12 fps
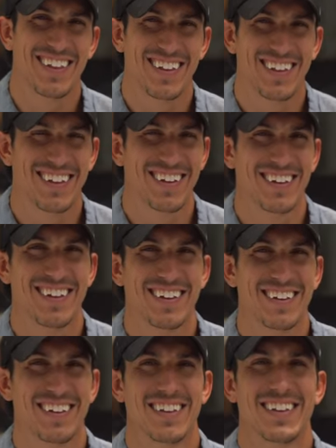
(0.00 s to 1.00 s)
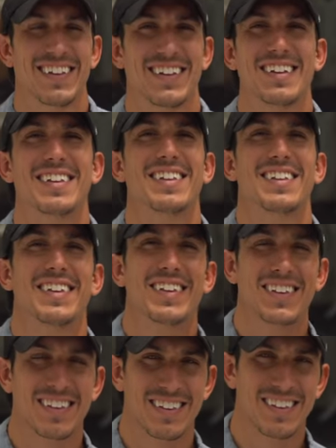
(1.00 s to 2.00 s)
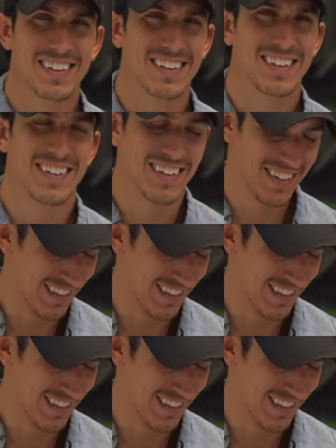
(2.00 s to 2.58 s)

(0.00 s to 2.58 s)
(silent)